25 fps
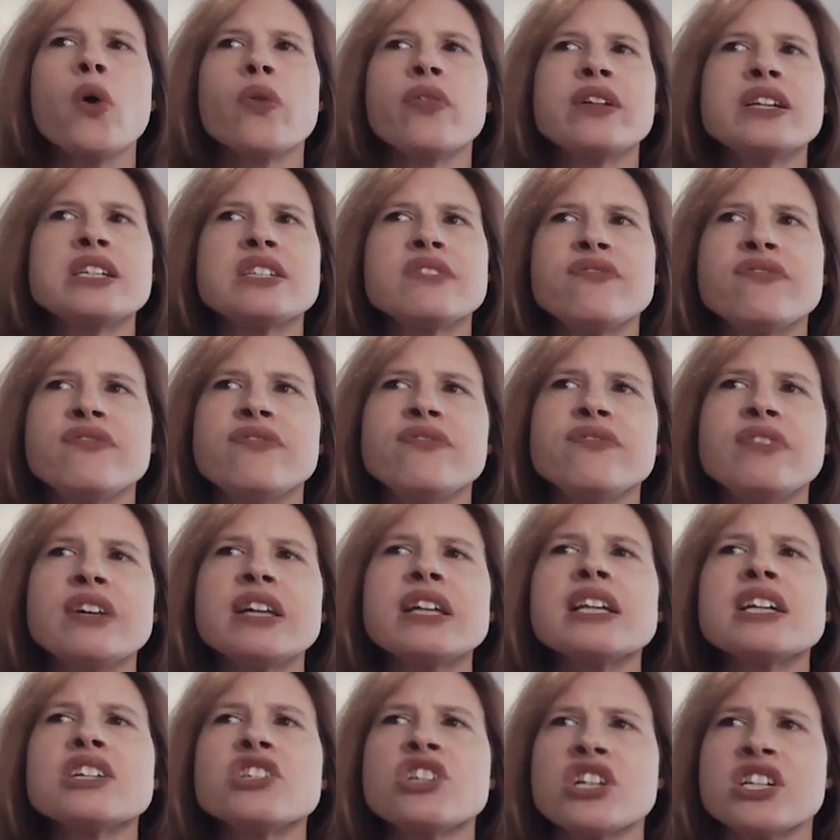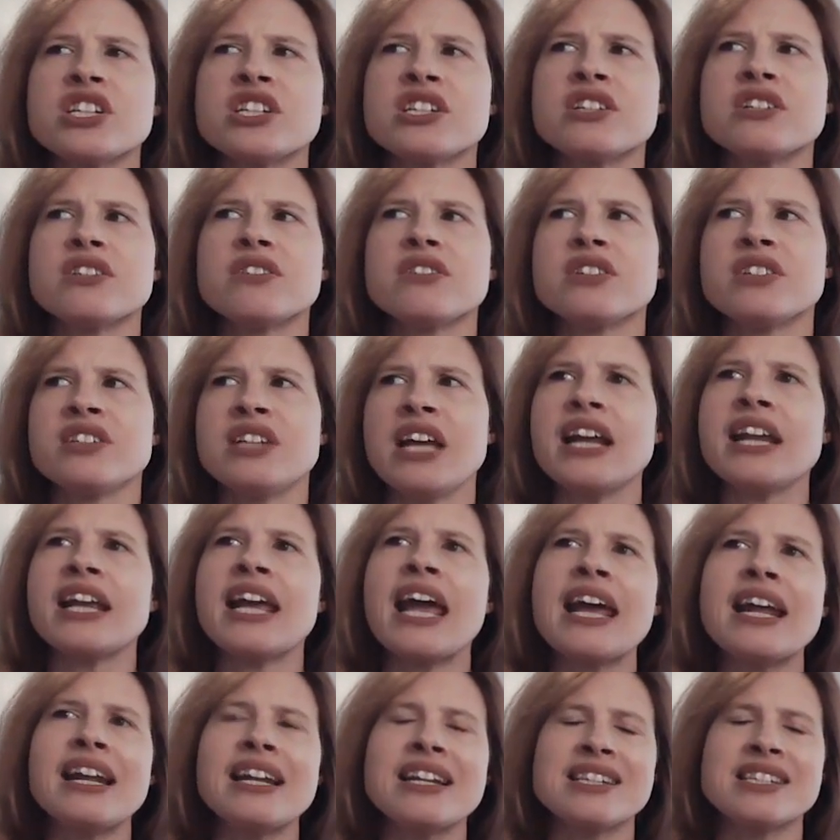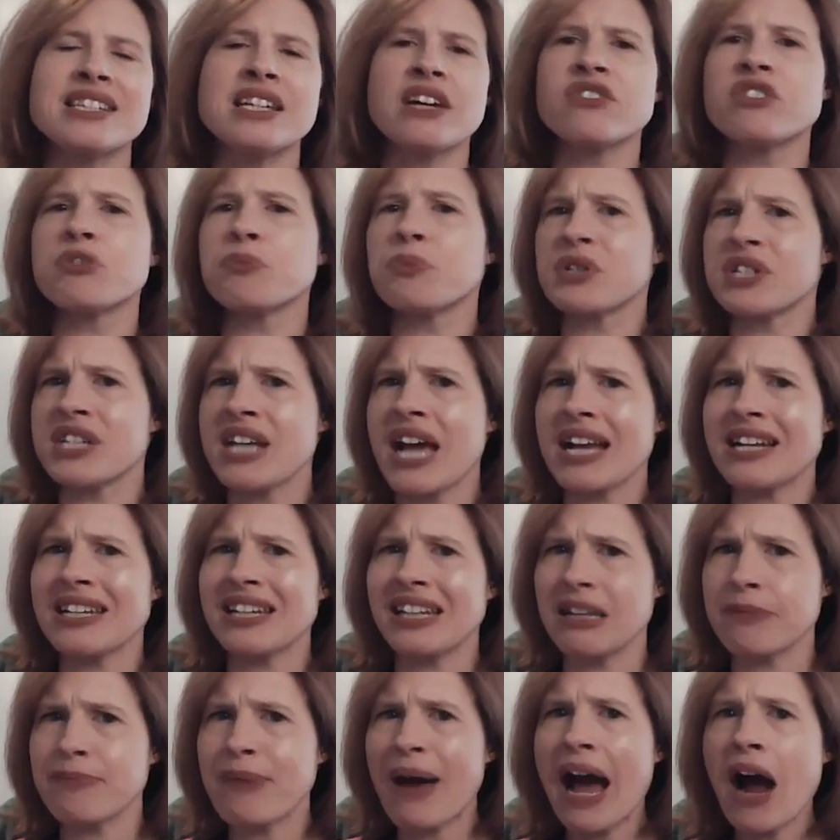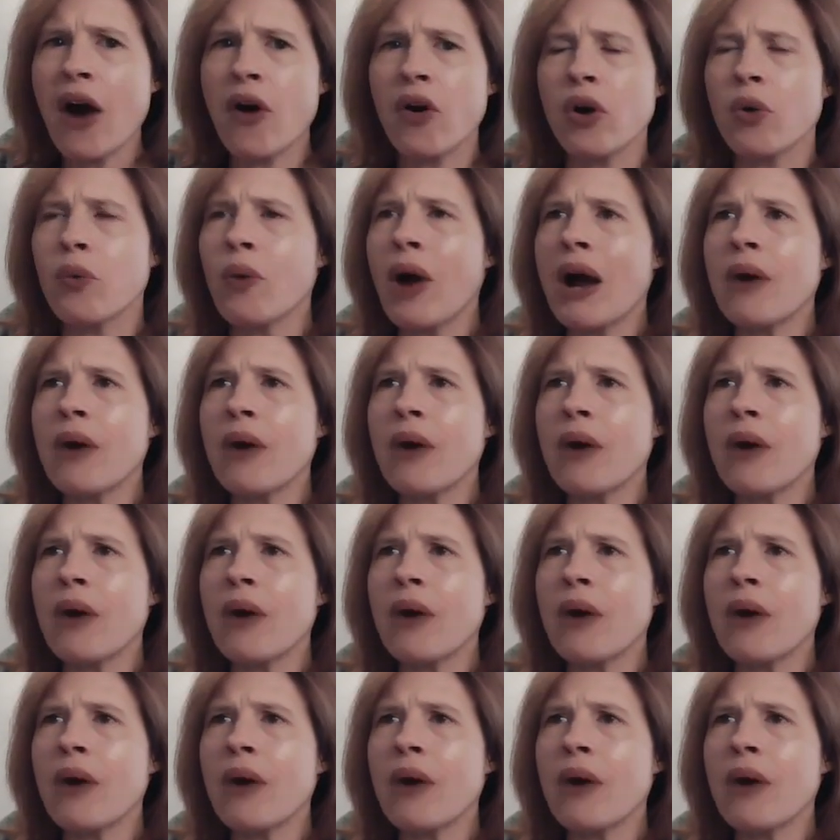this village has dedicated itself to protecting the power.